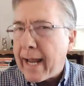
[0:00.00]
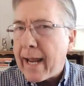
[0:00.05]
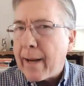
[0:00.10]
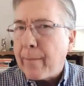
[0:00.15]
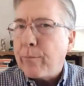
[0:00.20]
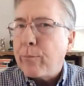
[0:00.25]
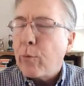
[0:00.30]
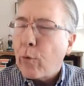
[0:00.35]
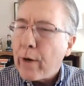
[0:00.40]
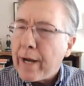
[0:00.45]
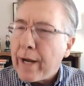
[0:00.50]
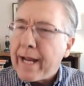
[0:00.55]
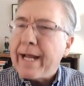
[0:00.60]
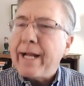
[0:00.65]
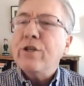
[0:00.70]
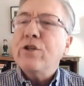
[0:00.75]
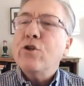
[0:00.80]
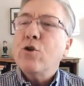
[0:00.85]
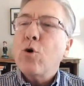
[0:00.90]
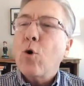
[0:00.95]
a
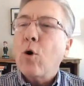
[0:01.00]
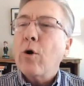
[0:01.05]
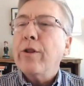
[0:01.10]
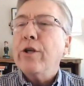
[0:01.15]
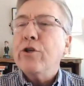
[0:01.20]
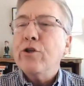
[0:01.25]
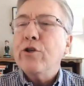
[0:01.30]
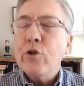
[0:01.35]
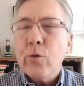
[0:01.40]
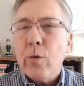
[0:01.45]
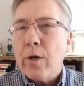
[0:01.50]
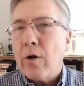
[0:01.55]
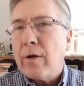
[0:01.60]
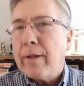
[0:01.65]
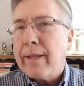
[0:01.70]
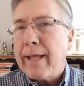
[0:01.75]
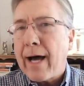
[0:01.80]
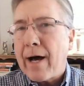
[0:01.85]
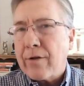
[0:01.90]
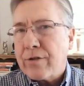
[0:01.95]
bridge toward the
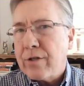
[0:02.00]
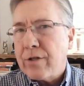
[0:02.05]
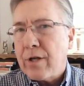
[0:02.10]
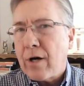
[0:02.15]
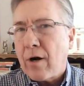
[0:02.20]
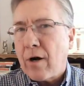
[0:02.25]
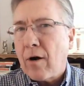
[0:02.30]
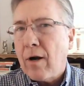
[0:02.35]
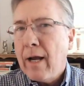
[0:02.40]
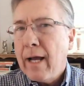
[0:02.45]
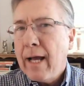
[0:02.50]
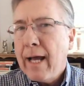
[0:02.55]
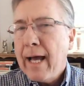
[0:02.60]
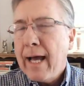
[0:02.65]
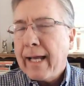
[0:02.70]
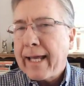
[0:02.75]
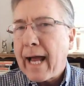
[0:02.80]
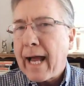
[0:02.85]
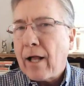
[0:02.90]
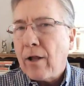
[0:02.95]
$200,000
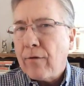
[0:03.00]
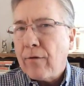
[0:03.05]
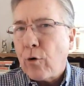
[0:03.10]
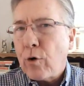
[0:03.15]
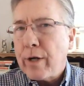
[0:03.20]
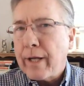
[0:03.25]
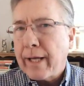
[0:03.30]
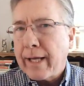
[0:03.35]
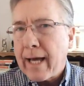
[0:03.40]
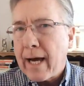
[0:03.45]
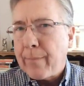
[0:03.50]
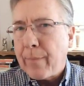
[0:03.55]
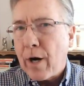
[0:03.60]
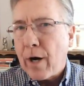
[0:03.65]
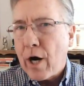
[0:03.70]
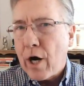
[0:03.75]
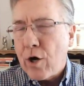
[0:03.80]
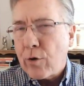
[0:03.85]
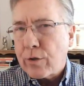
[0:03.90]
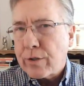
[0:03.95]
California Cup
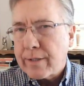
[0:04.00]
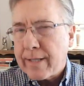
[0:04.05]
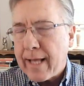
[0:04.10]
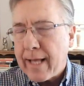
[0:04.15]
Oaks.